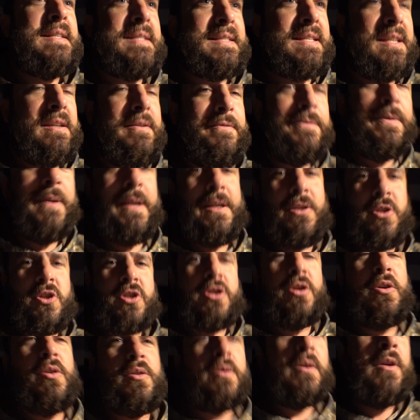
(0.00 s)
See if we can
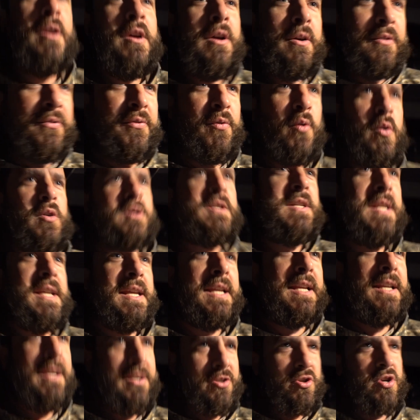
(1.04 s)
shoot
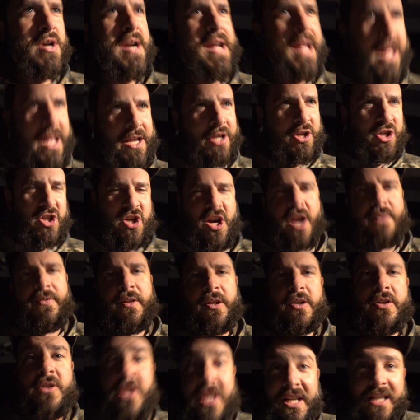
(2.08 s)
14 drake
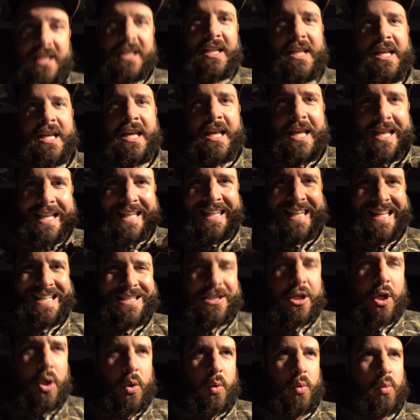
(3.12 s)
shovelers.
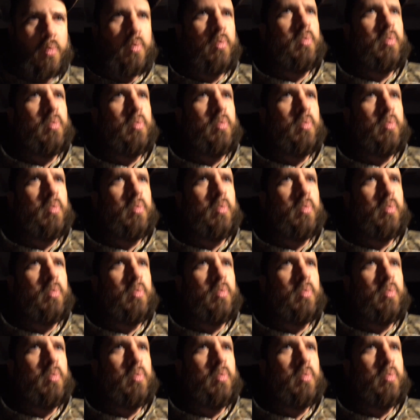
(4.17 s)
Let's go.